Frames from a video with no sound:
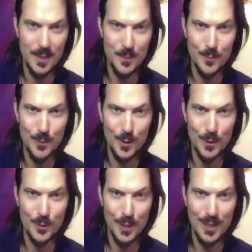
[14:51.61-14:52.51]
We
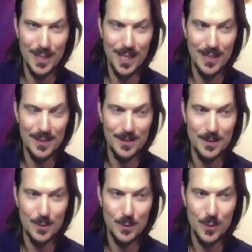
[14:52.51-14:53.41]
agreed that
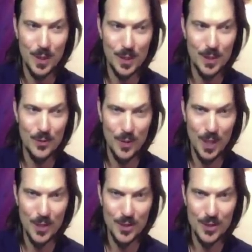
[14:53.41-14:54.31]
we're not going to
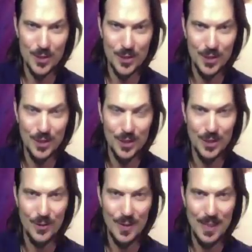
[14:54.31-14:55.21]
rush
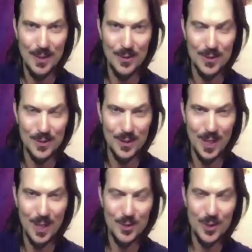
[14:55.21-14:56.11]
around
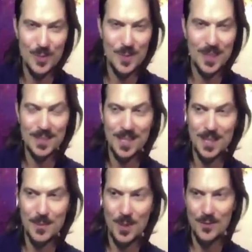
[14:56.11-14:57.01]
during my
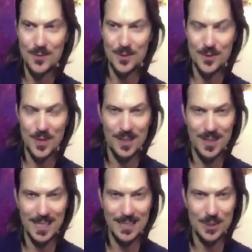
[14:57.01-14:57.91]
time off to try
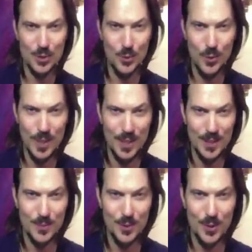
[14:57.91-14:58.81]
to
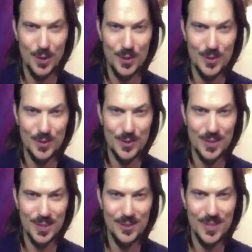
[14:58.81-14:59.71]
squeeze more into a
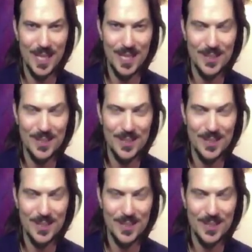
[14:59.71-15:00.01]
single day.